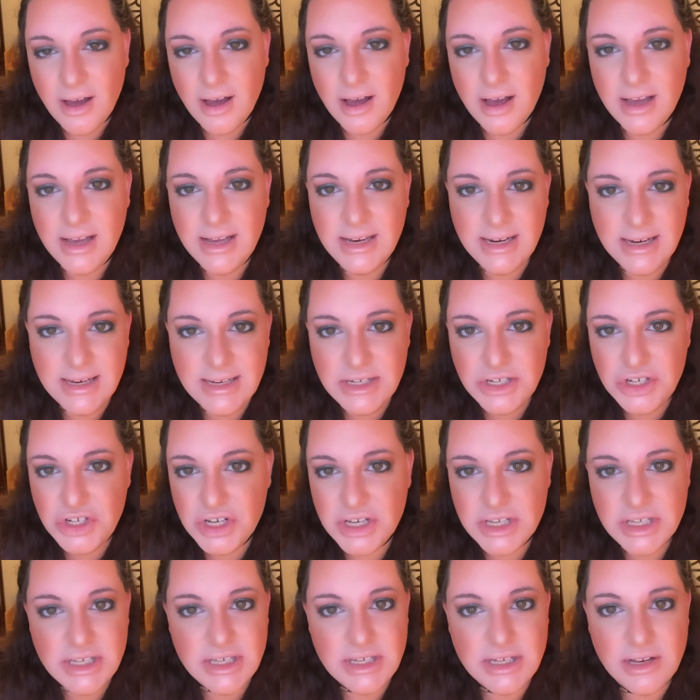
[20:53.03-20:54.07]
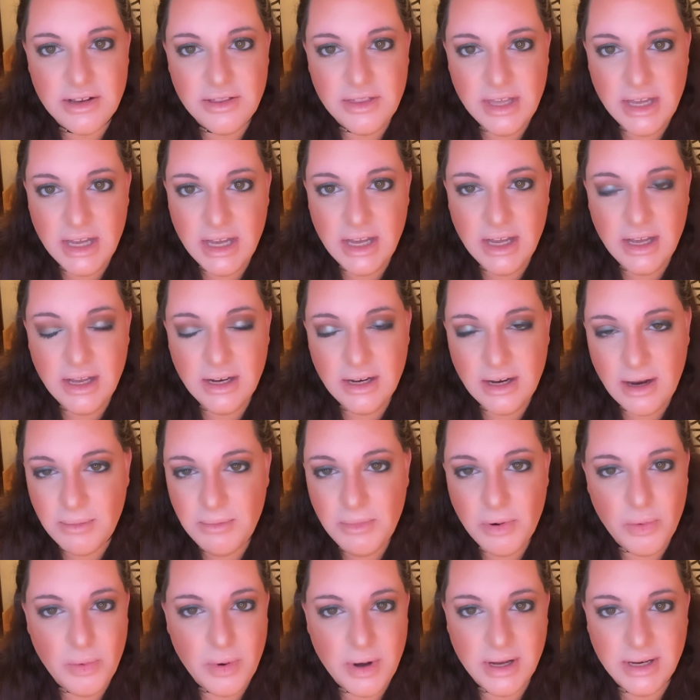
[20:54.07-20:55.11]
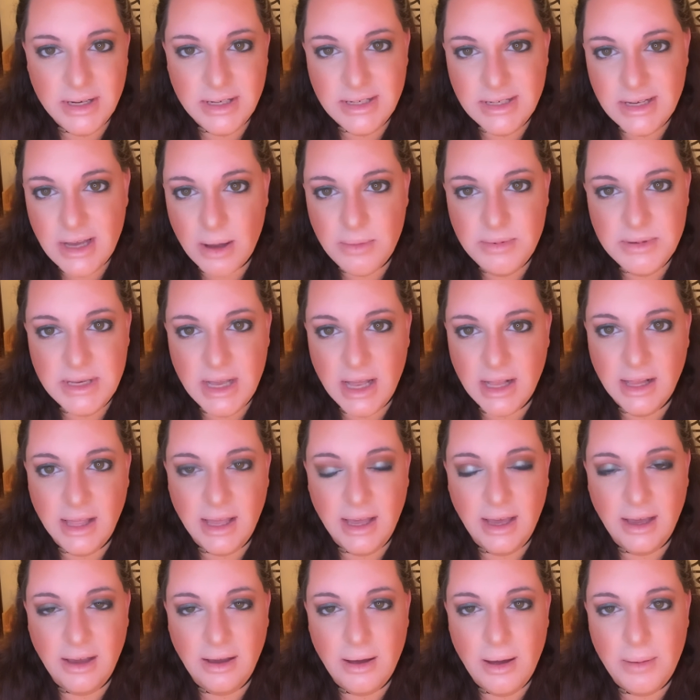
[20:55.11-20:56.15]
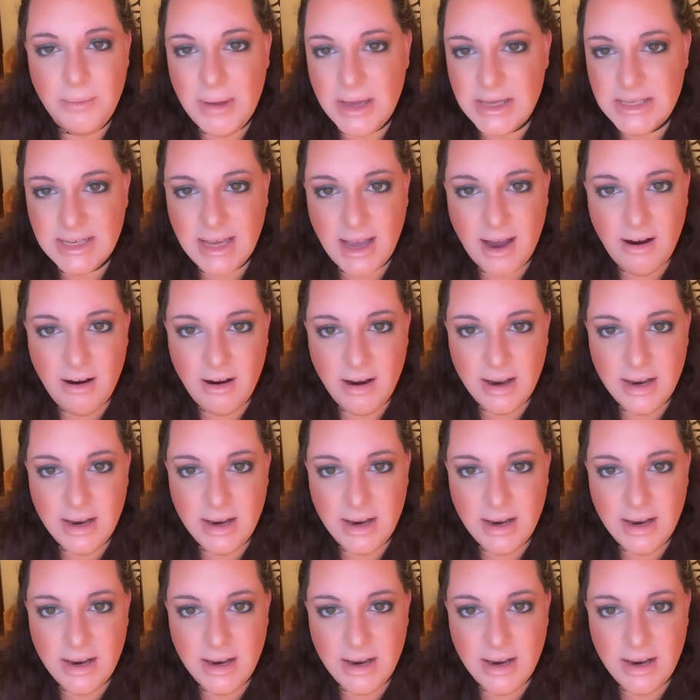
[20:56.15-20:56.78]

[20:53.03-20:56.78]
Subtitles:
It is just the #1 top selling mascara.